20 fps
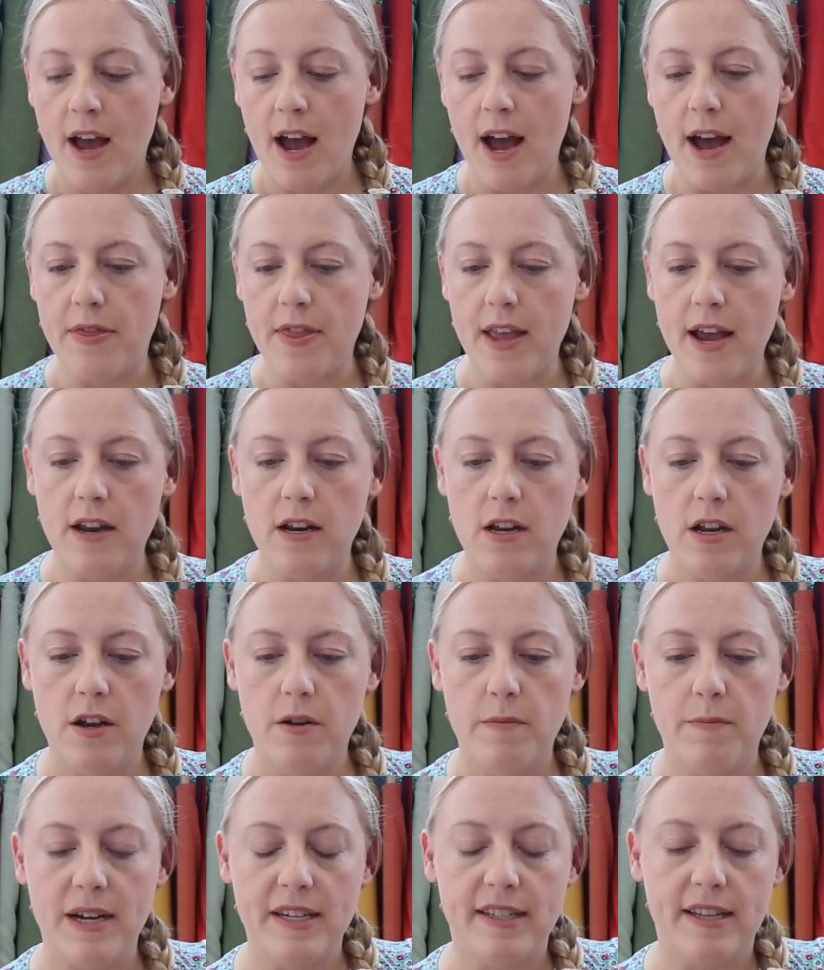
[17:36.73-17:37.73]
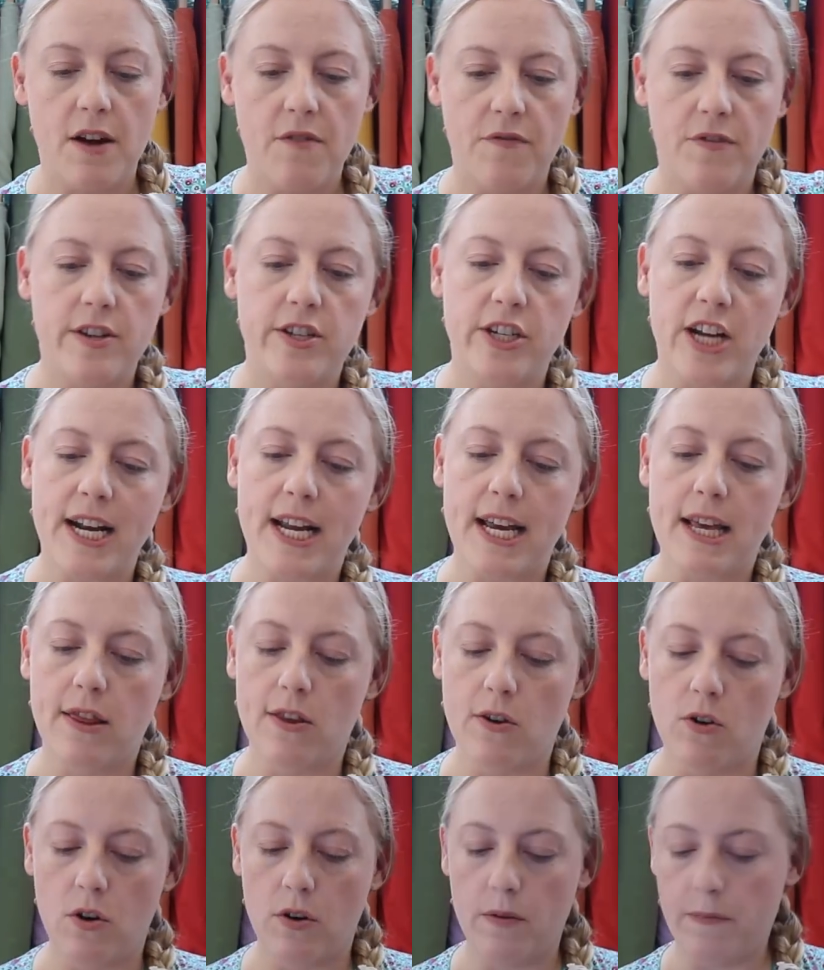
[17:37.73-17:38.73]
And then myself and Jenny
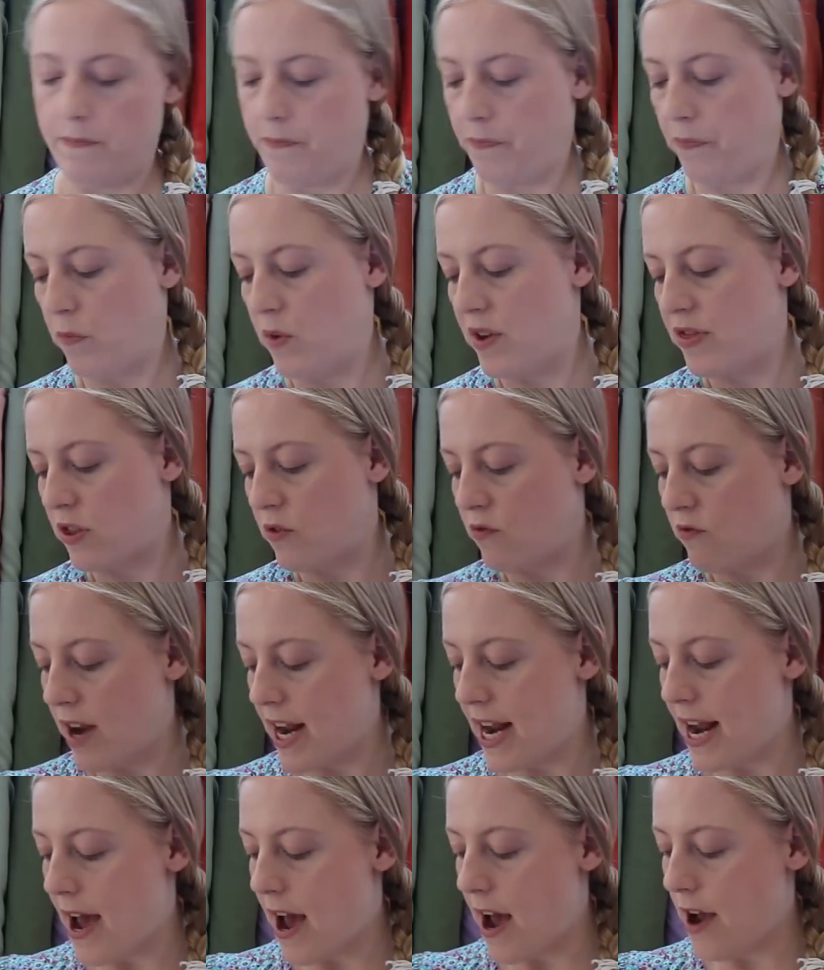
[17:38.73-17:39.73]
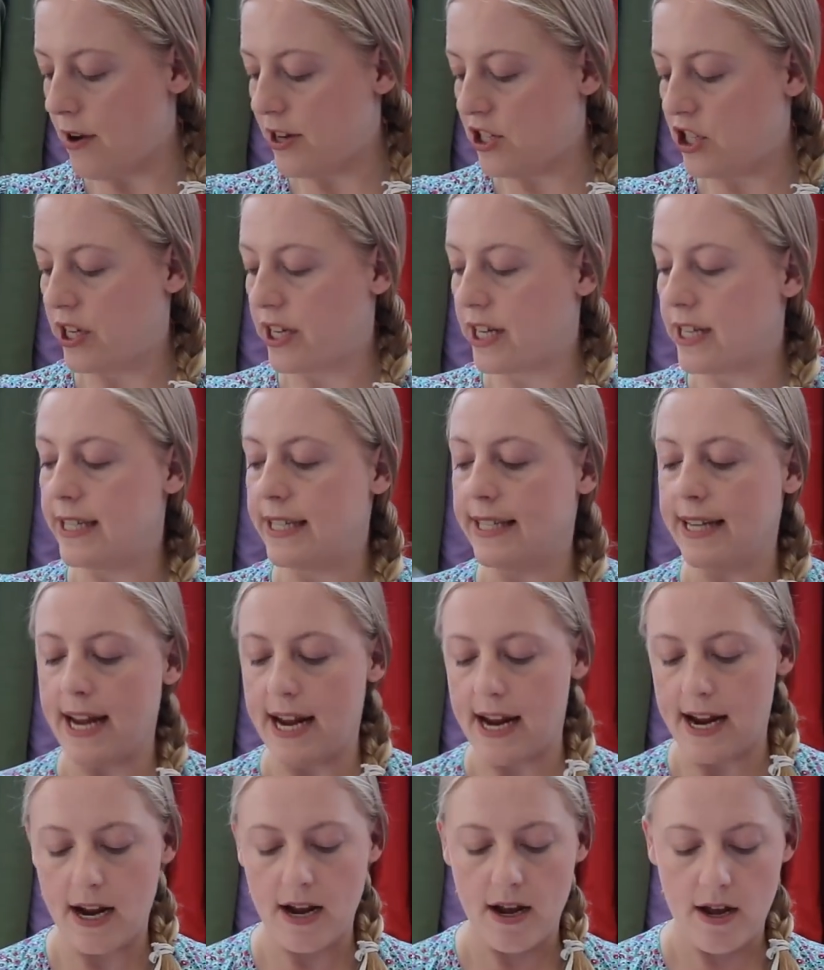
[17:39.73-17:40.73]
thought with the Rio, as you can
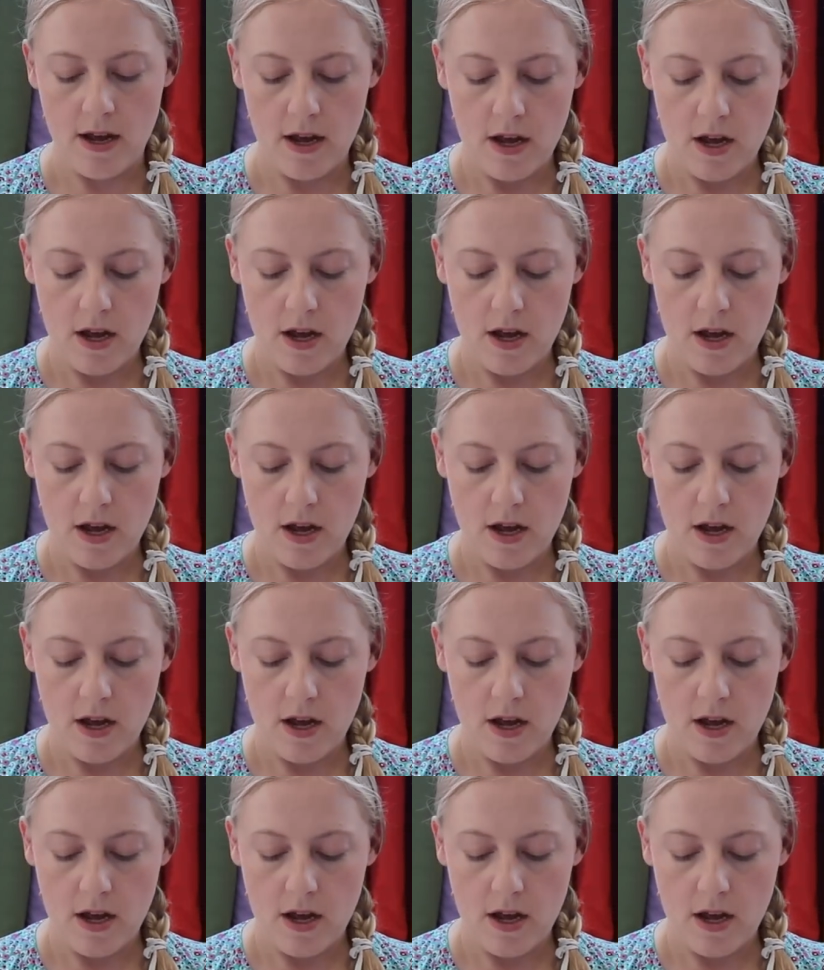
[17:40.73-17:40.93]
see,